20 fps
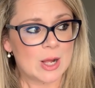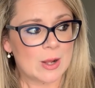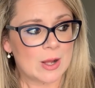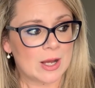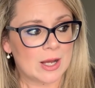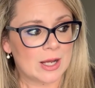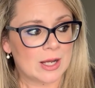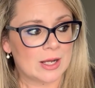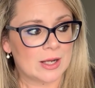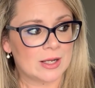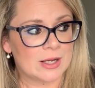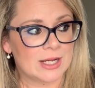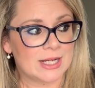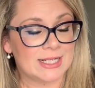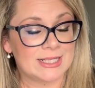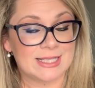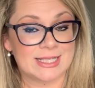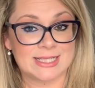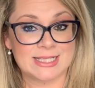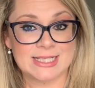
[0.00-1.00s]

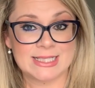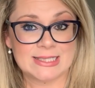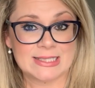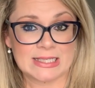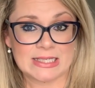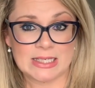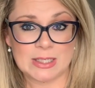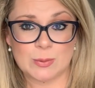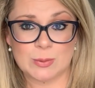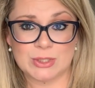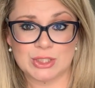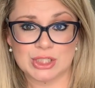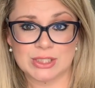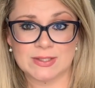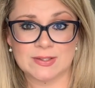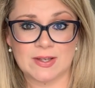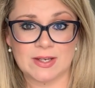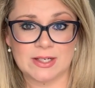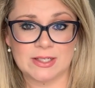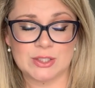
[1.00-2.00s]
And then he said he would
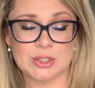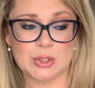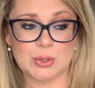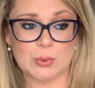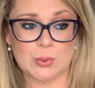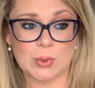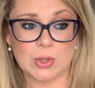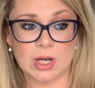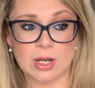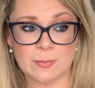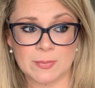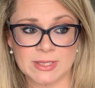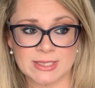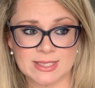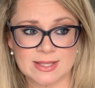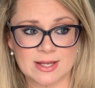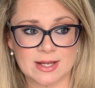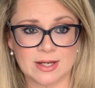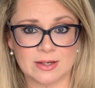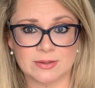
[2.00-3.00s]
just like to come
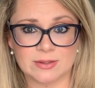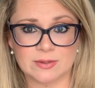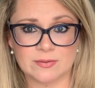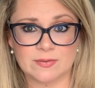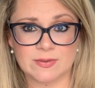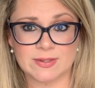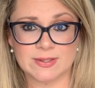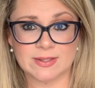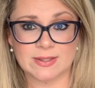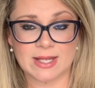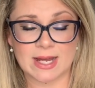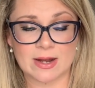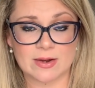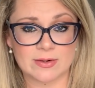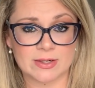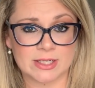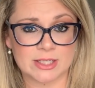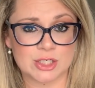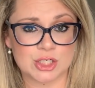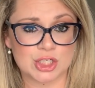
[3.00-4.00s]
into the house if he's
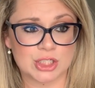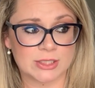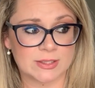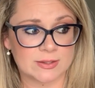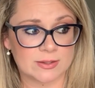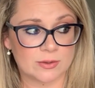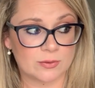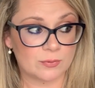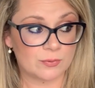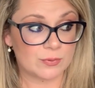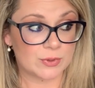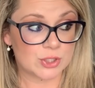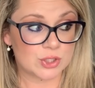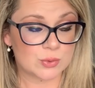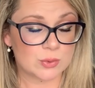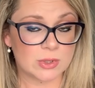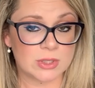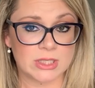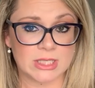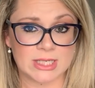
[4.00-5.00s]
allowed and just
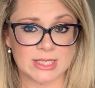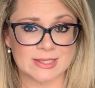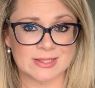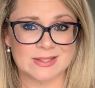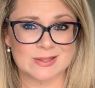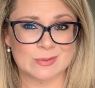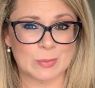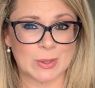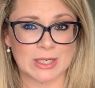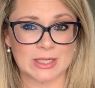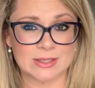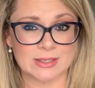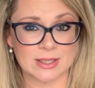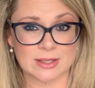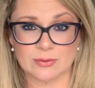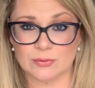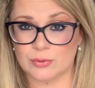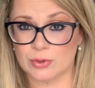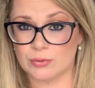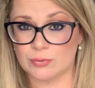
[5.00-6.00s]
visually inspect
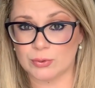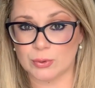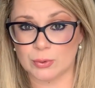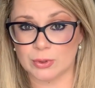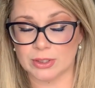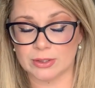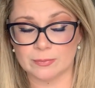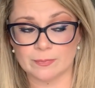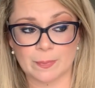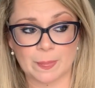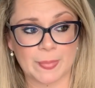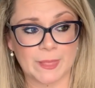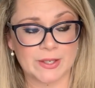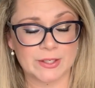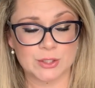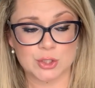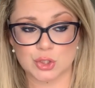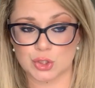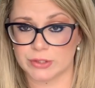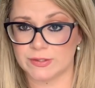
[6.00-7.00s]
every floor,
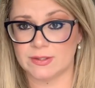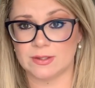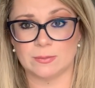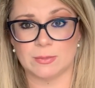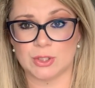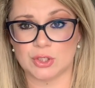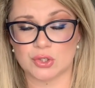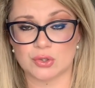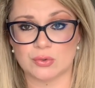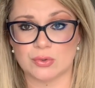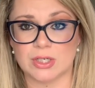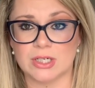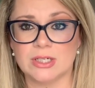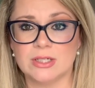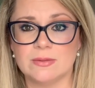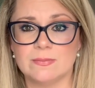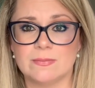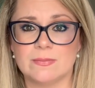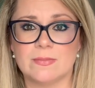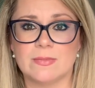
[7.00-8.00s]
just to make
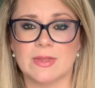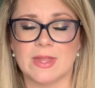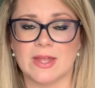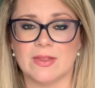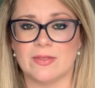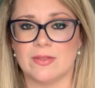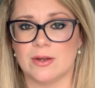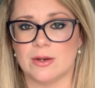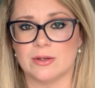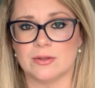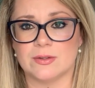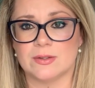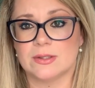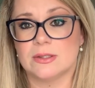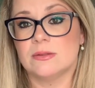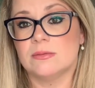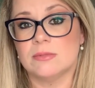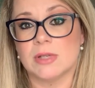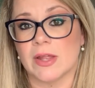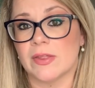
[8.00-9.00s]
sure that there's
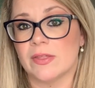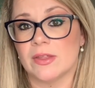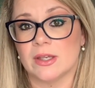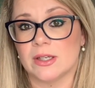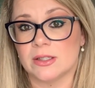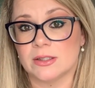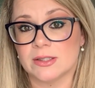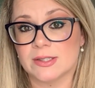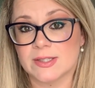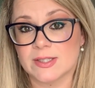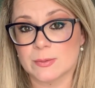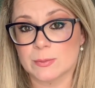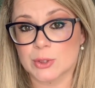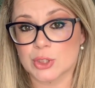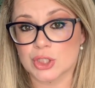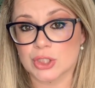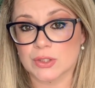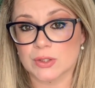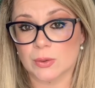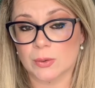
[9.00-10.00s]
nothing
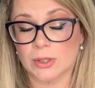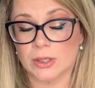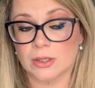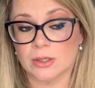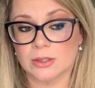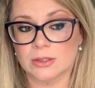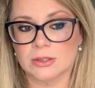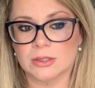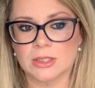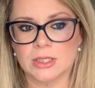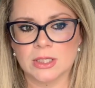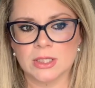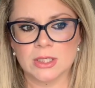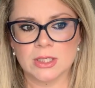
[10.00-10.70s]
suspicious going on.